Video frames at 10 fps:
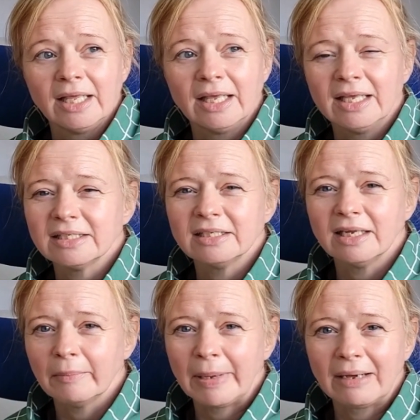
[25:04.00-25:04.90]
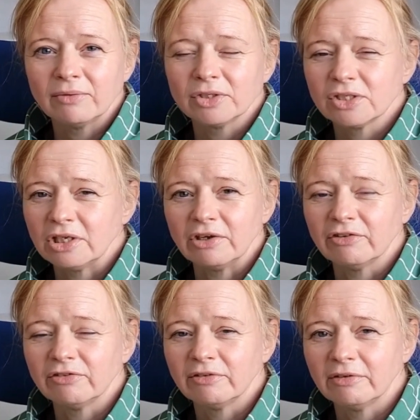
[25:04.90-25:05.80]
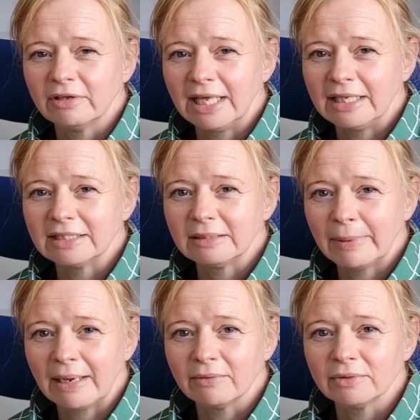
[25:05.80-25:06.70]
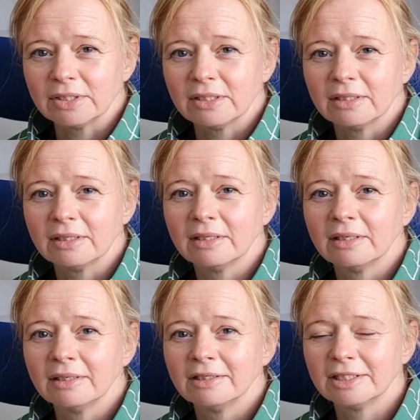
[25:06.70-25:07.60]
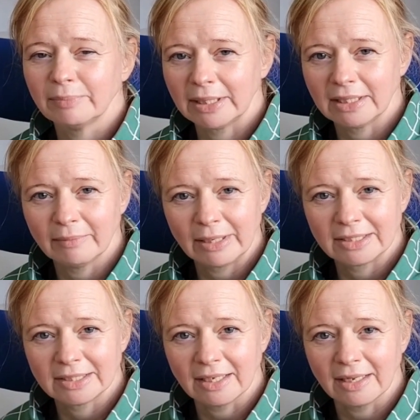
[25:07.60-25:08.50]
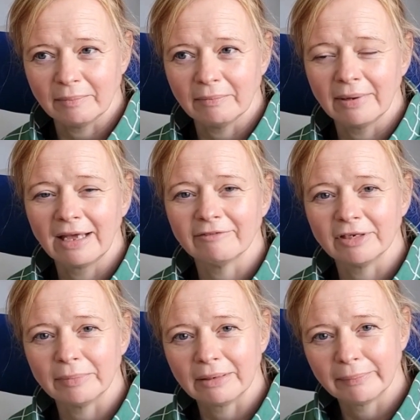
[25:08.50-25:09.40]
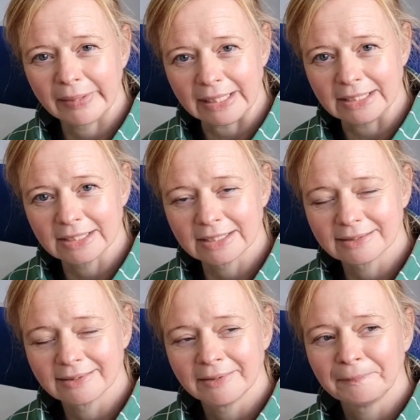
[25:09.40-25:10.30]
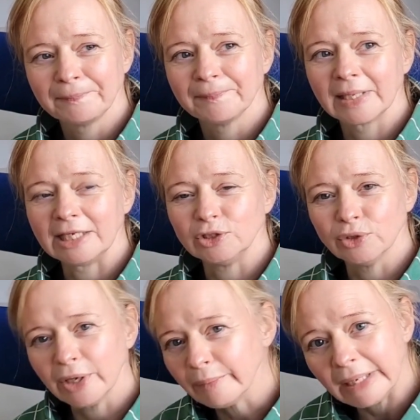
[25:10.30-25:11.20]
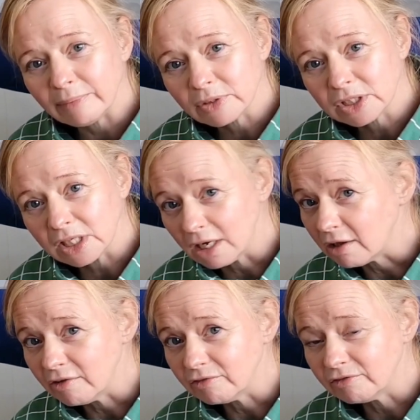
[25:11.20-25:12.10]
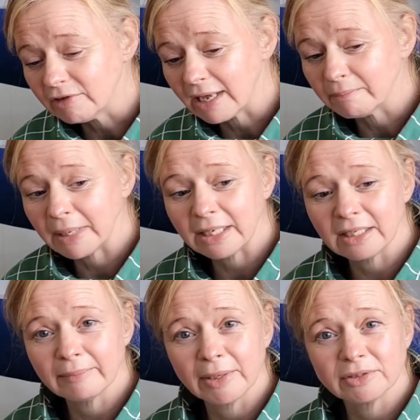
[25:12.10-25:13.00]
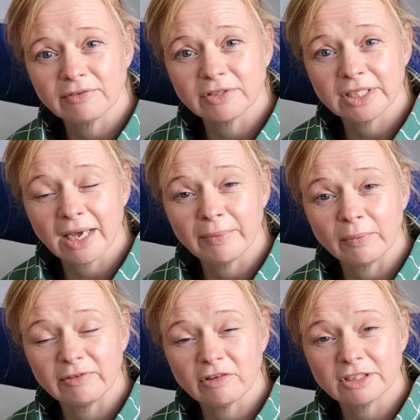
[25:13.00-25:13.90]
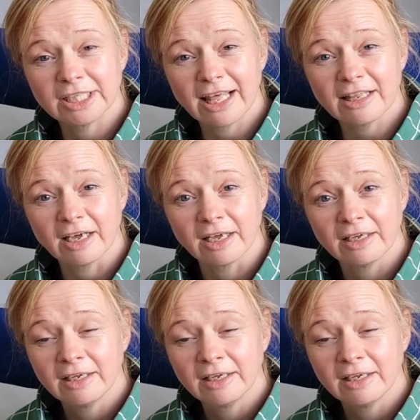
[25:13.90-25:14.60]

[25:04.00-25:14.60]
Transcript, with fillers: it isn't about the stuff, it's about spending a bit of time, having a bit of peace, enjoying people's love, and making the most of the time that we've got together.